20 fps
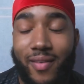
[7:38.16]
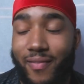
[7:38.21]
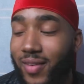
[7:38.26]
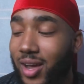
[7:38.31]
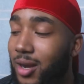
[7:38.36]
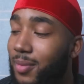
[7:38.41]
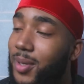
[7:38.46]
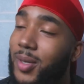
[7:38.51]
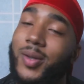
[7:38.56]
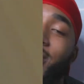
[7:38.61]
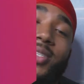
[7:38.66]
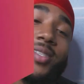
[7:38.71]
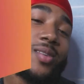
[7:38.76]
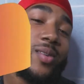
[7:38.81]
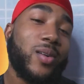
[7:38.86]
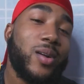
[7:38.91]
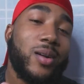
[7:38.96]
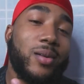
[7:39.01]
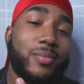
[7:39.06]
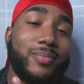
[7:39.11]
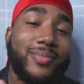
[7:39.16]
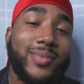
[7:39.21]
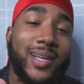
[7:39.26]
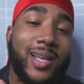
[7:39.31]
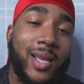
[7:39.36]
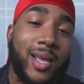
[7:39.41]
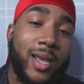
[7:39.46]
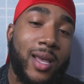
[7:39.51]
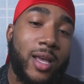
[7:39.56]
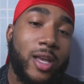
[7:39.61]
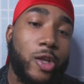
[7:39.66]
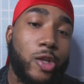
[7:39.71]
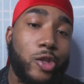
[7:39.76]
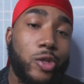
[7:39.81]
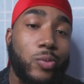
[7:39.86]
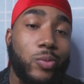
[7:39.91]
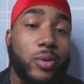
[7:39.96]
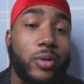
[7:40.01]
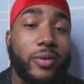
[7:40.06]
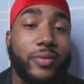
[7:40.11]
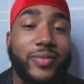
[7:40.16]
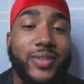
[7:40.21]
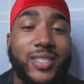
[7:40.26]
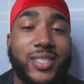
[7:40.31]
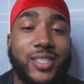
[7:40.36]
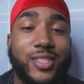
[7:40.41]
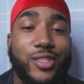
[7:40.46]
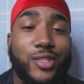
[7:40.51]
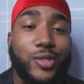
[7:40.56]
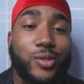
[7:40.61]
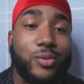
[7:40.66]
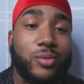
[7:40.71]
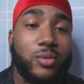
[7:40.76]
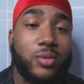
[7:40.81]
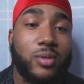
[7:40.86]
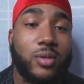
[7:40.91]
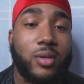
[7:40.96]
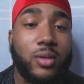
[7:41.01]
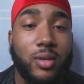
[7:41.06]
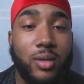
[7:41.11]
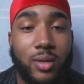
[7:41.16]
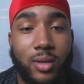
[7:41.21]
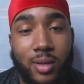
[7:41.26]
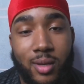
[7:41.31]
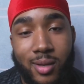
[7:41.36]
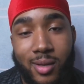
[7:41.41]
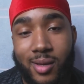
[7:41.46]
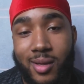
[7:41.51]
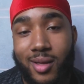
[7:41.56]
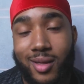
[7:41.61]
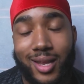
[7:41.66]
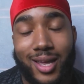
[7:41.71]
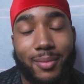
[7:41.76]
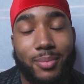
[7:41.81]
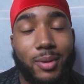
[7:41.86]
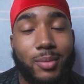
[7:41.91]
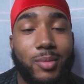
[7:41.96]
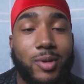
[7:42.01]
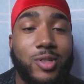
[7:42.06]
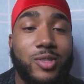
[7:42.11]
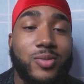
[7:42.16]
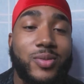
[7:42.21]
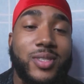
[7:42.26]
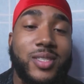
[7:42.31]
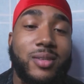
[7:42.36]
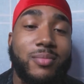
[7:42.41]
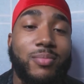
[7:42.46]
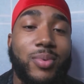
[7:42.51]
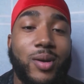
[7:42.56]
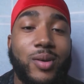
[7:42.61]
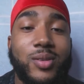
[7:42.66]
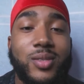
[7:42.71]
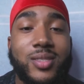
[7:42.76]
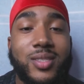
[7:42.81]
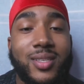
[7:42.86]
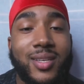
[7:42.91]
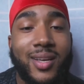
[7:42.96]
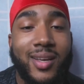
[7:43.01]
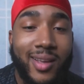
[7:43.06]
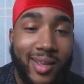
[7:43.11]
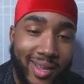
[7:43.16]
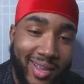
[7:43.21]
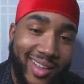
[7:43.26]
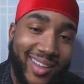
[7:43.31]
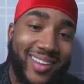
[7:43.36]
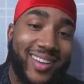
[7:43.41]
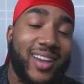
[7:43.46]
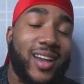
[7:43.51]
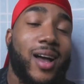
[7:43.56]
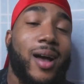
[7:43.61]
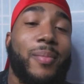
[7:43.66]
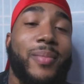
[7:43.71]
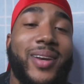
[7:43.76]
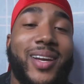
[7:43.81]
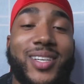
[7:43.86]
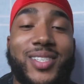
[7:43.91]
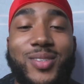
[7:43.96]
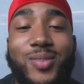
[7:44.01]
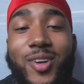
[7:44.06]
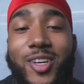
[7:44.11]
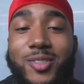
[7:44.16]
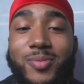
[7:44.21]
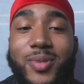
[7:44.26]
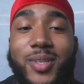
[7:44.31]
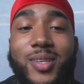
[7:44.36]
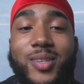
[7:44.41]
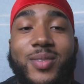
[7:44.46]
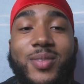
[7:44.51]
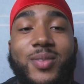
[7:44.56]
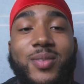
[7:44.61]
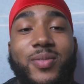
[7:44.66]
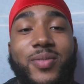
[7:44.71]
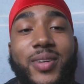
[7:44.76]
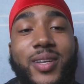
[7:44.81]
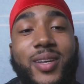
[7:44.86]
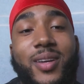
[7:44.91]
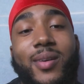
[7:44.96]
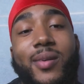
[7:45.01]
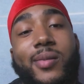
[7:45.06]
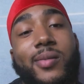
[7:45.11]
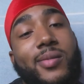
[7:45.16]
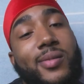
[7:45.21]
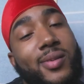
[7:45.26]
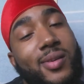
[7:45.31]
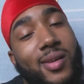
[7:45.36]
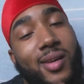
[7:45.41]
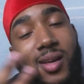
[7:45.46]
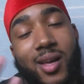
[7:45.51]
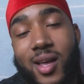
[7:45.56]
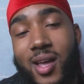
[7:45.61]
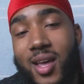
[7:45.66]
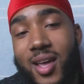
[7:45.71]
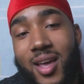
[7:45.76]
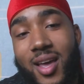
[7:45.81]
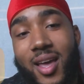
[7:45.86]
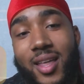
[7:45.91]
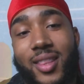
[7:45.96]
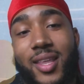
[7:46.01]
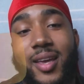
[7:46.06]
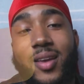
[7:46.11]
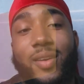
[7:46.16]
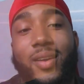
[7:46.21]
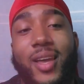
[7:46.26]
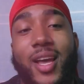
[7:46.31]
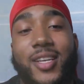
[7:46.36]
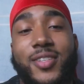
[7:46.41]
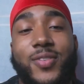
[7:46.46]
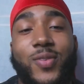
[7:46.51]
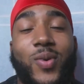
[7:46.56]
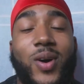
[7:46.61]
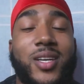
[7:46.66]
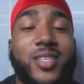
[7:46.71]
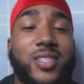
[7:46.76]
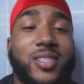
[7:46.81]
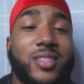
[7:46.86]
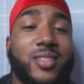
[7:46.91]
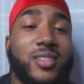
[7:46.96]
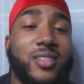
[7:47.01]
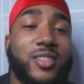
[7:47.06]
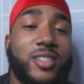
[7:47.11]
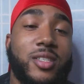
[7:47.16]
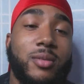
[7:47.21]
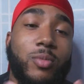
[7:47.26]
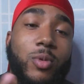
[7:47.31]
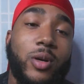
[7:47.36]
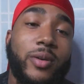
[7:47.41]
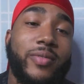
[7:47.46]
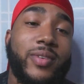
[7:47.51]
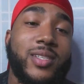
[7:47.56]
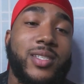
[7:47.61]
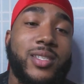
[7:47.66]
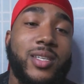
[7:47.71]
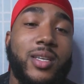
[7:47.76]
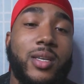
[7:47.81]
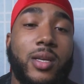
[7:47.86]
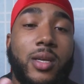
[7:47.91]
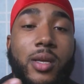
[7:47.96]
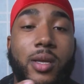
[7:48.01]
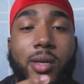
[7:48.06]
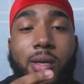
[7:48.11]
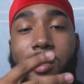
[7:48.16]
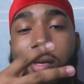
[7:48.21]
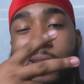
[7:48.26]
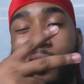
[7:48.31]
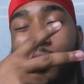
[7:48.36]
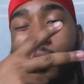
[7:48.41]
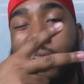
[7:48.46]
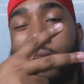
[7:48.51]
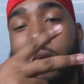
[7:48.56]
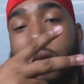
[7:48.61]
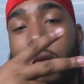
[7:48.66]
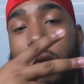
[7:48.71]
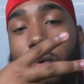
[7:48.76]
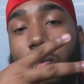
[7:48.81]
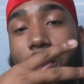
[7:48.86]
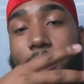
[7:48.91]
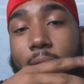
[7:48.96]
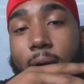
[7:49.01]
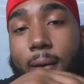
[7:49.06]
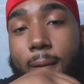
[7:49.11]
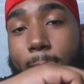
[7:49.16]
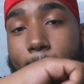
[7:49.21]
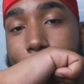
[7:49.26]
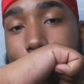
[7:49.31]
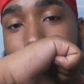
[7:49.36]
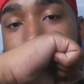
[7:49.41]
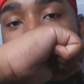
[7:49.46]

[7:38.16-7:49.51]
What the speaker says: Follow me on Instagram, TheRealBC2. Like my most recent post. Comment that you watched my YouTube video. Thank you guys for watching. It's your boy BC. We out.